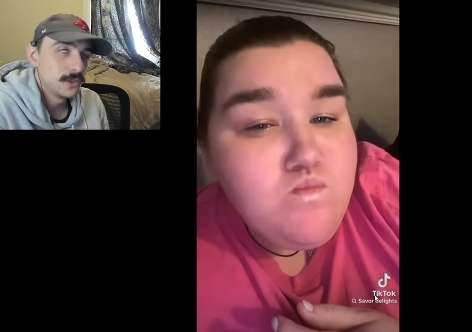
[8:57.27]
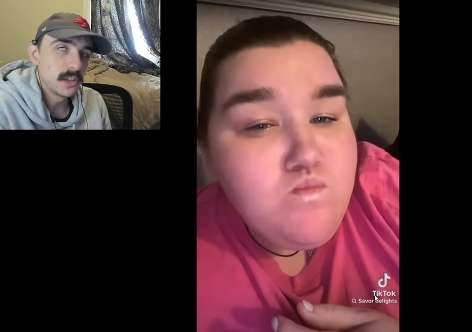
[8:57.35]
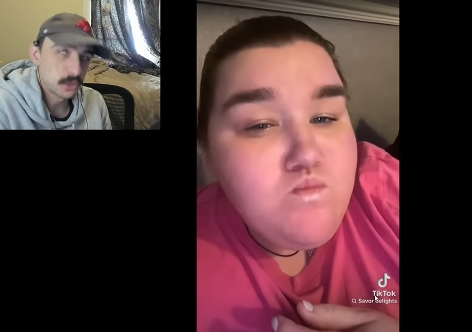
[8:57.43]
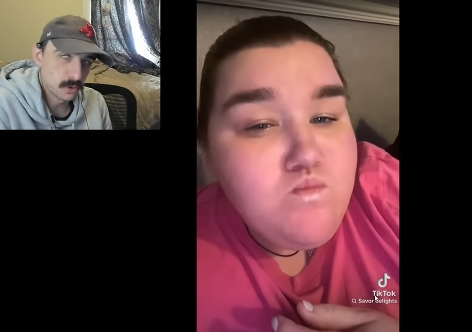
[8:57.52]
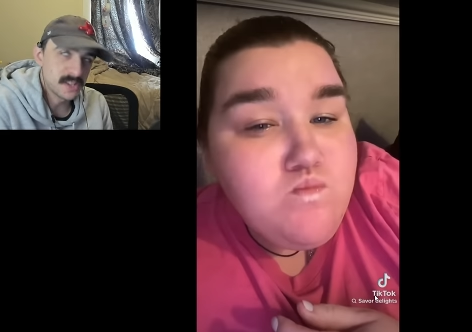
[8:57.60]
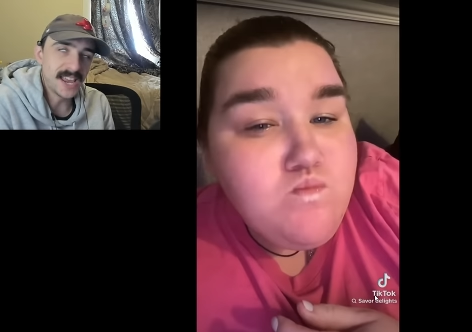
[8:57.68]
Speaker 1: you got
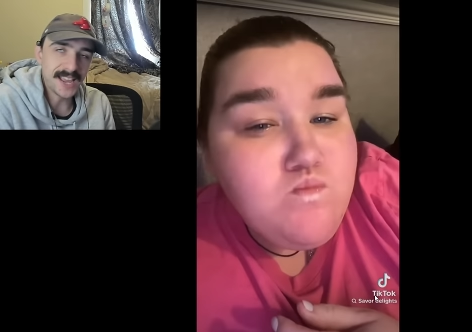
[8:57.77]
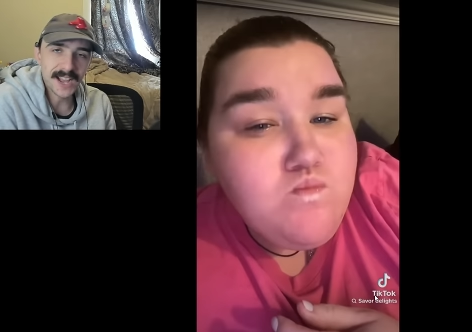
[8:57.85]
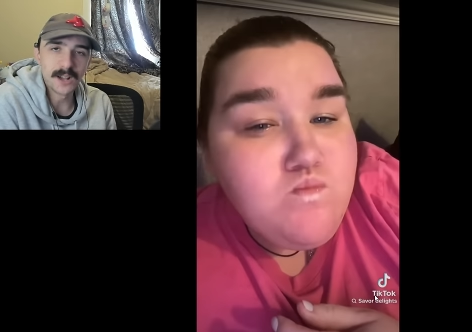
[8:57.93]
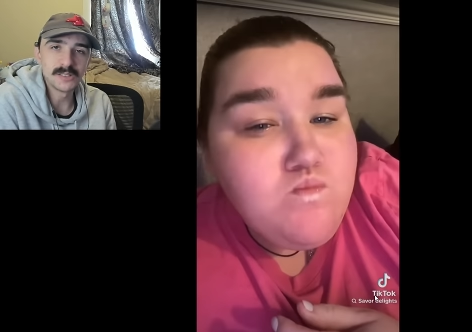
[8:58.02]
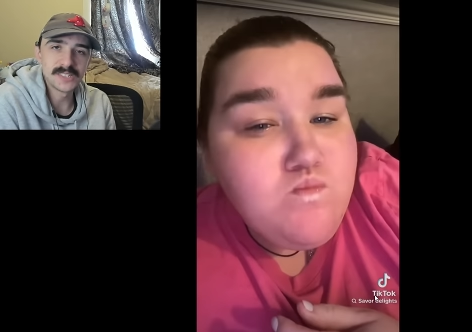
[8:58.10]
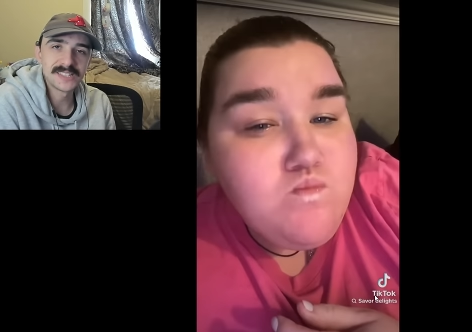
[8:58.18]
three
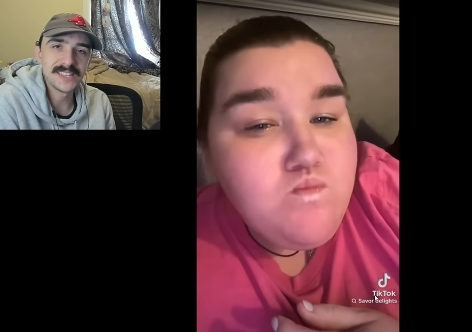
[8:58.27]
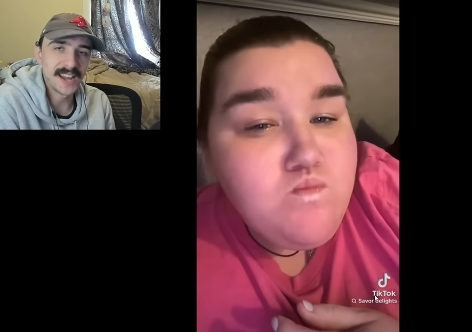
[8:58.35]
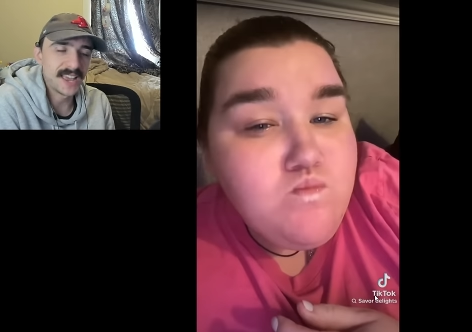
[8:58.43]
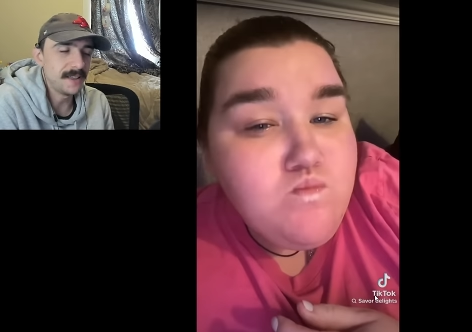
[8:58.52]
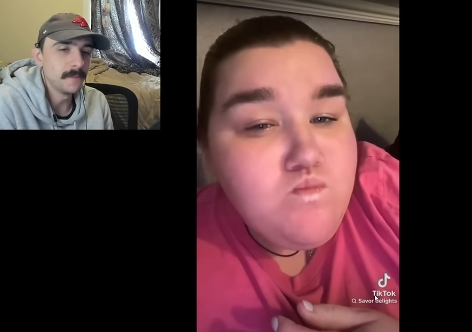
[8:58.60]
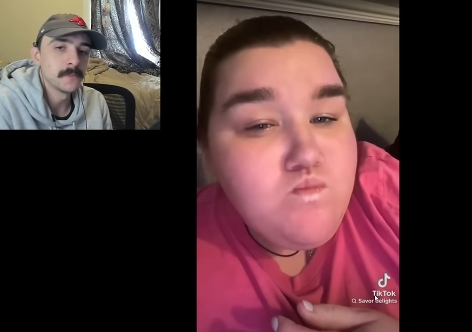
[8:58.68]
takeouts
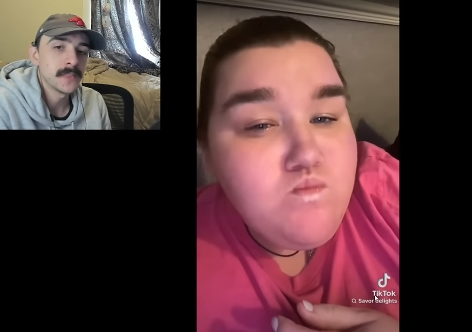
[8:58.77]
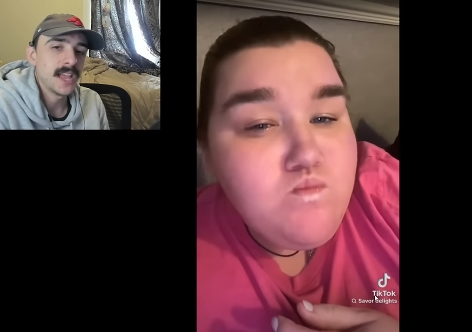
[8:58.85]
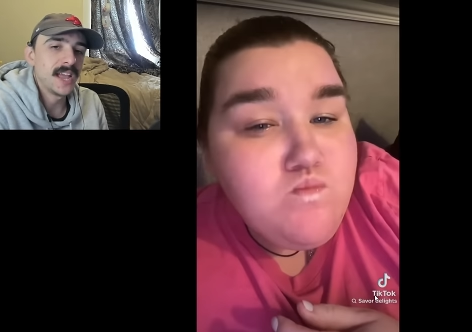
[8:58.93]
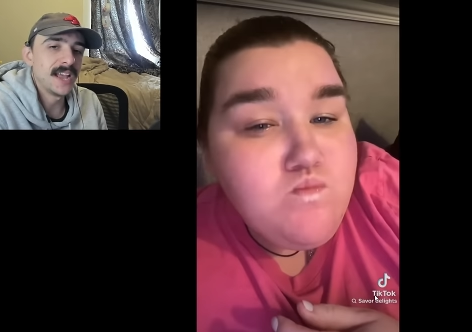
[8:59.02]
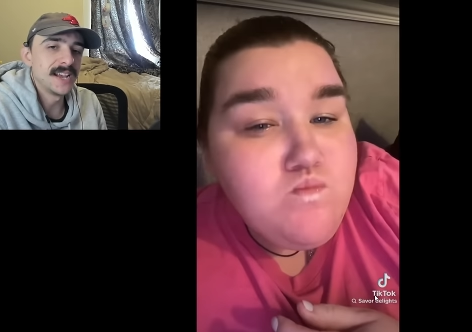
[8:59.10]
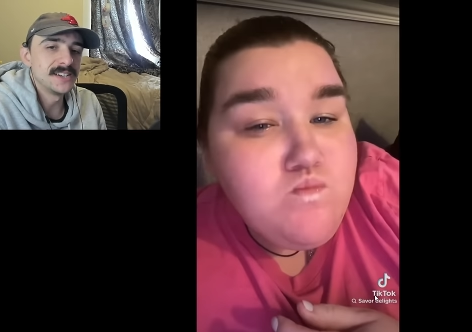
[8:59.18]
today,
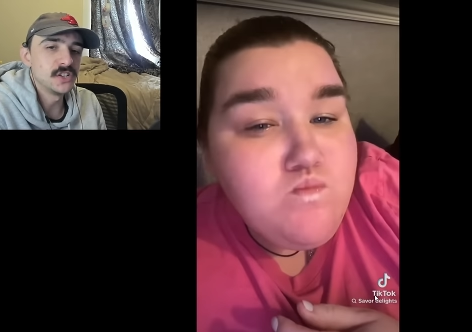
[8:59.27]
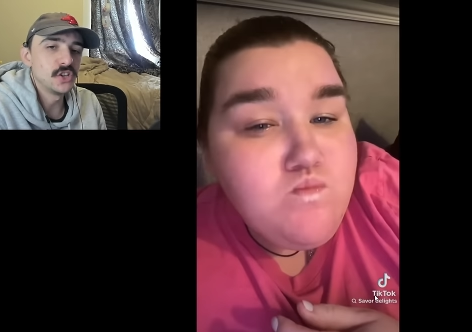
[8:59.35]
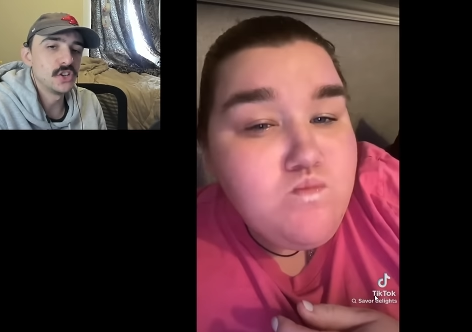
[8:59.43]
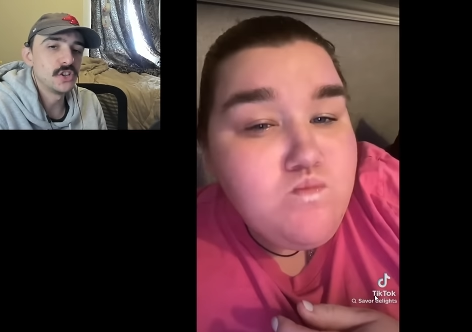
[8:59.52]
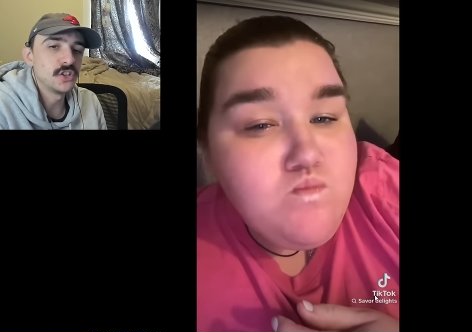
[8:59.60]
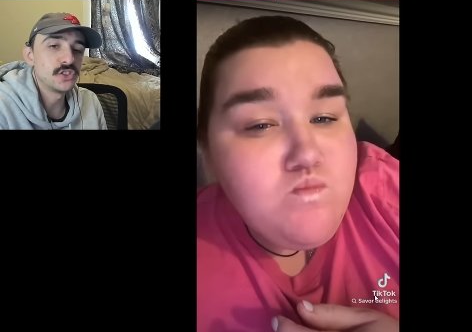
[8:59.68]
and
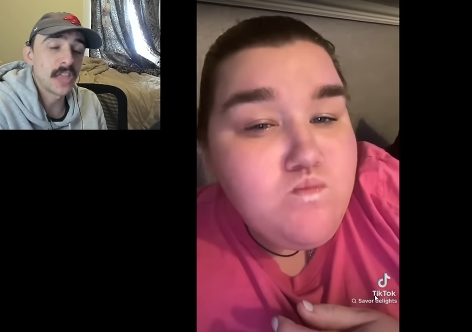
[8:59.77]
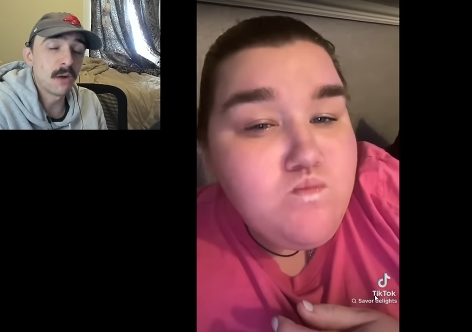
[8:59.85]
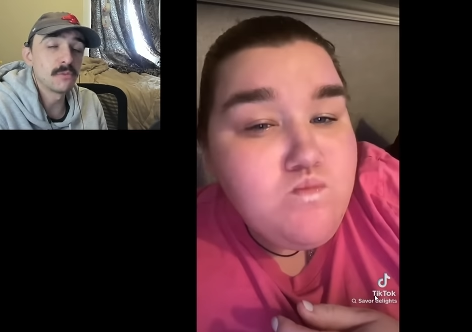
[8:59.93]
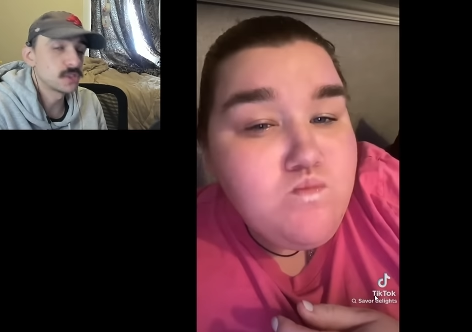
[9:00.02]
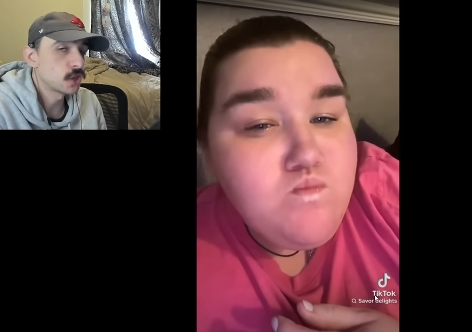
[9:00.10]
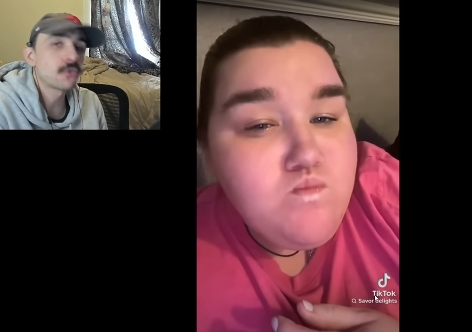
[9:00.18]
that
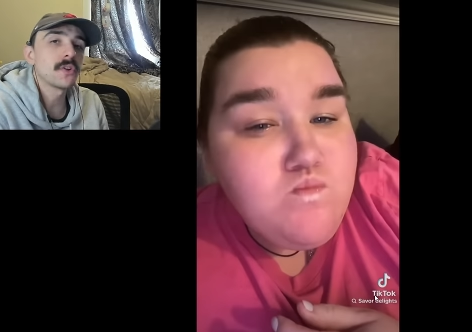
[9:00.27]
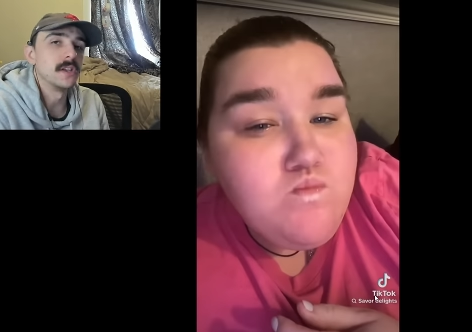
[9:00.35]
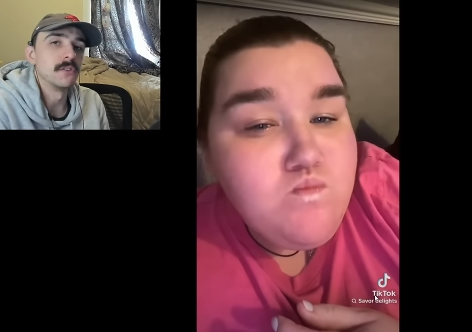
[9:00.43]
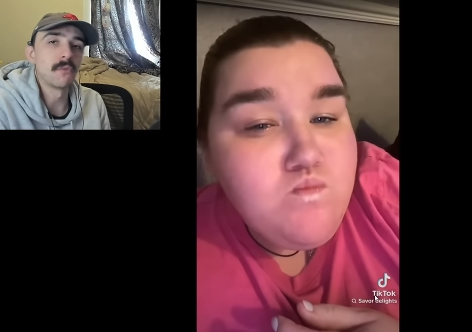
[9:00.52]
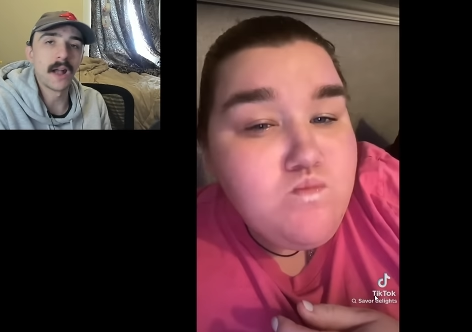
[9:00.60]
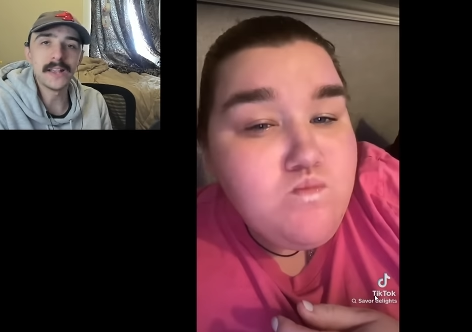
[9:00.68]
was the three,
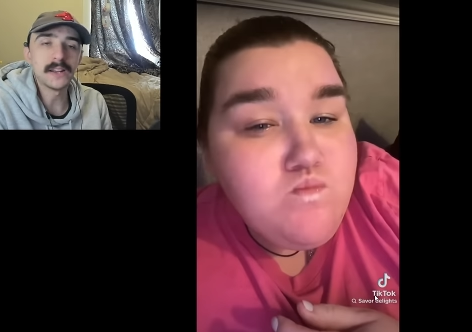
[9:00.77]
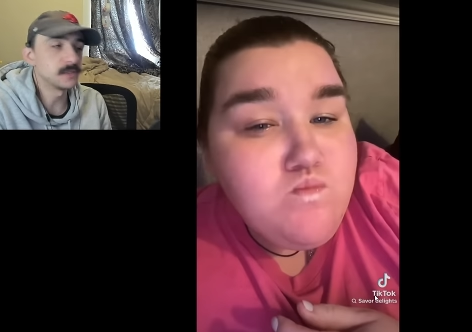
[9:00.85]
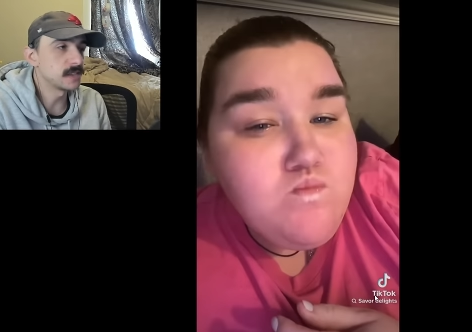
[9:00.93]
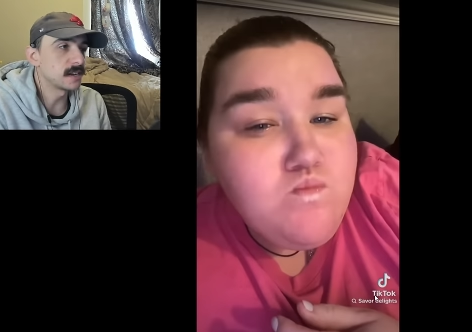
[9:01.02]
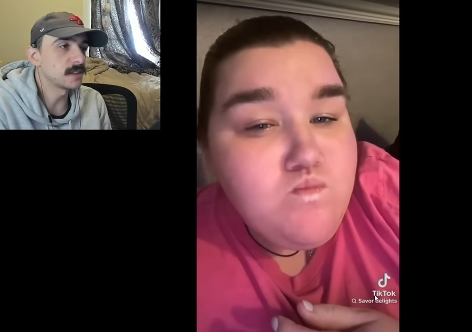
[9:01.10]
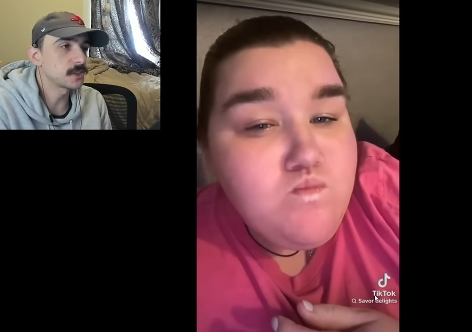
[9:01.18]
right? Is
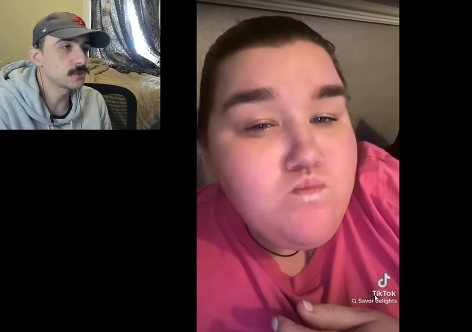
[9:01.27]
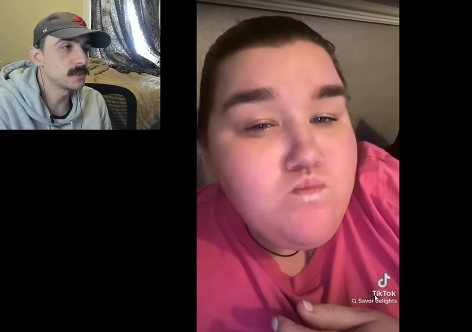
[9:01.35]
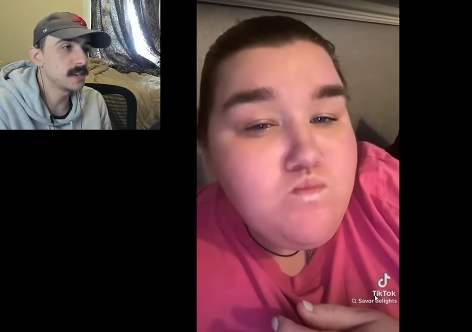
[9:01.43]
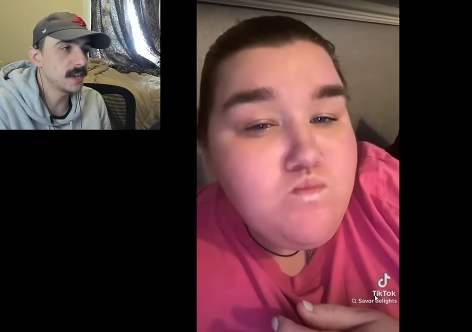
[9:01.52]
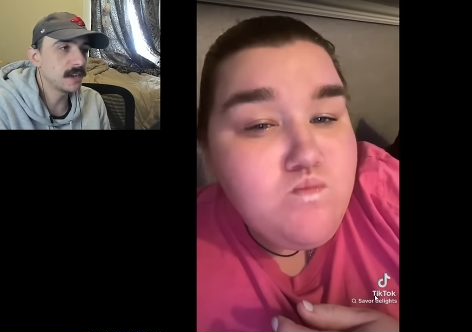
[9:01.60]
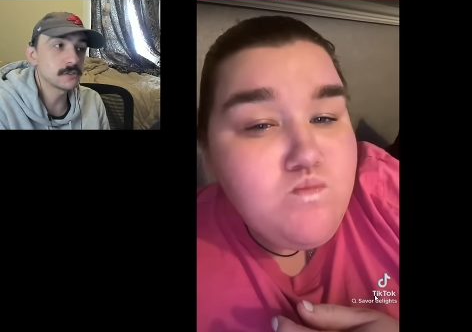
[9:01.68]
that not the three
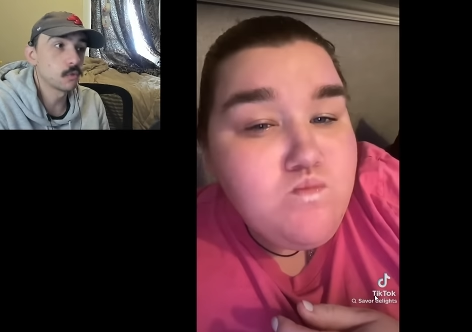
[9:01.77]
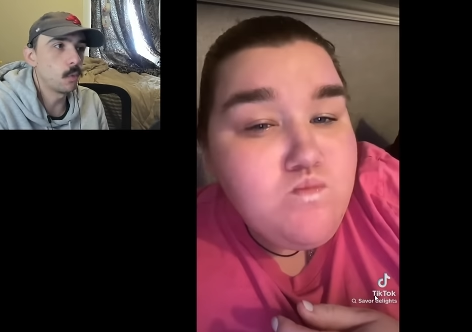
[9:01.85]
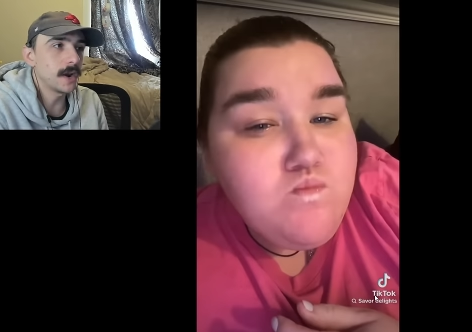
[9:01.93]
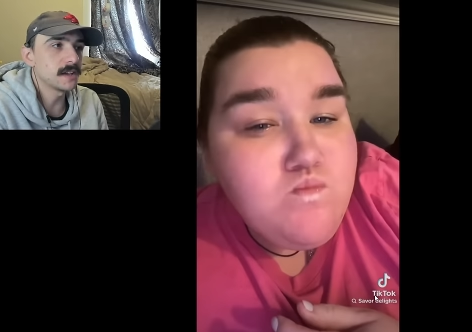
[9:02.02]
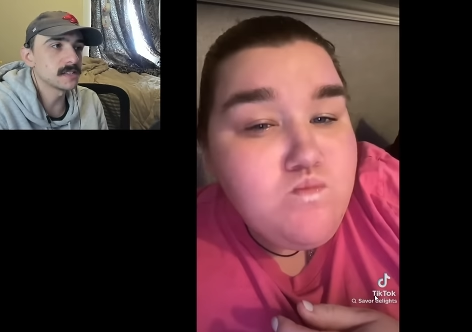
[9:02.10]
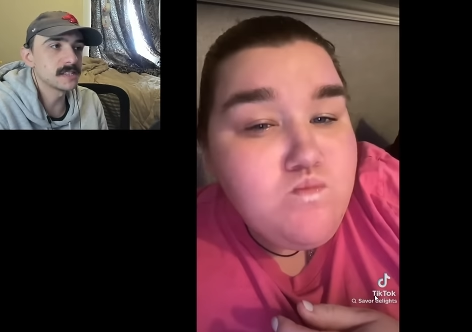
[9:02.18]
takeouts? What
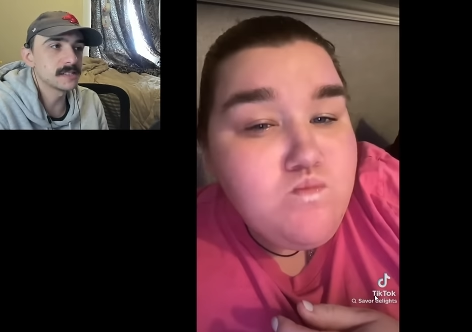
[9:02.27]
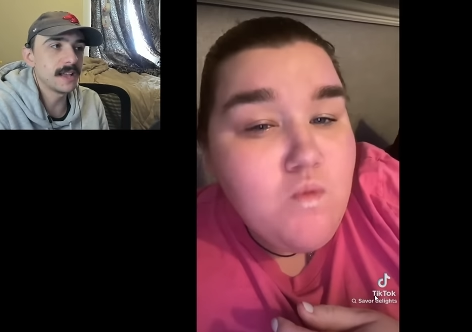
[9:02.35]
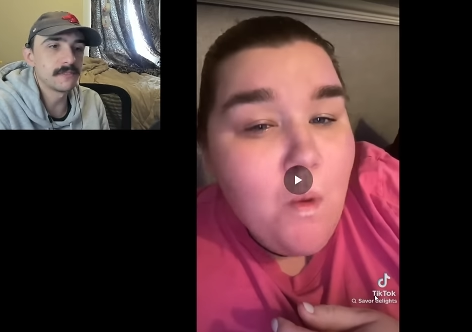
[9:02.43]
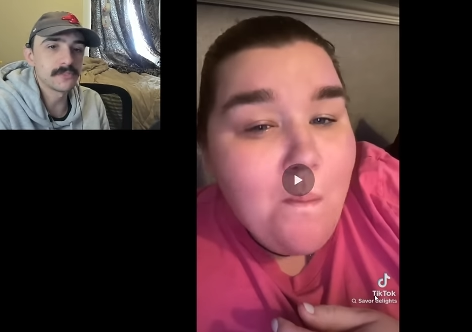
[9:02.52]
else is left?